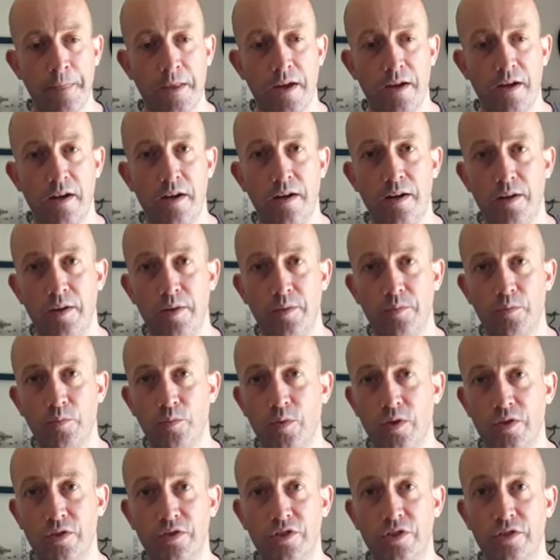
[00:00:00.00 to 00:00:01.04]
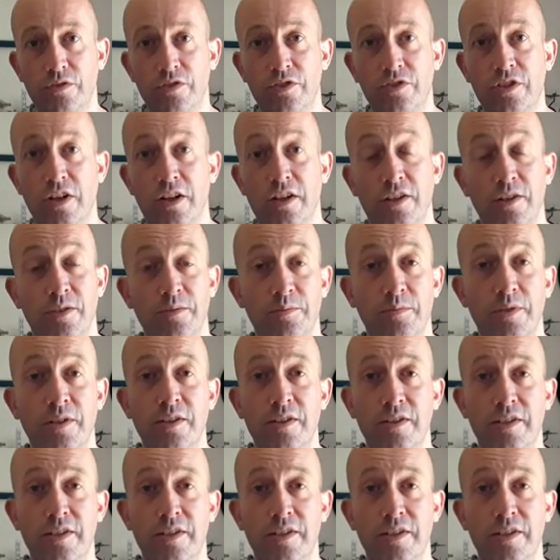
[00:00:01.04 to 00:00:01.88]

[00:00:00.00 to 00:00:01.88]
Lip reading: Once you've stuck them,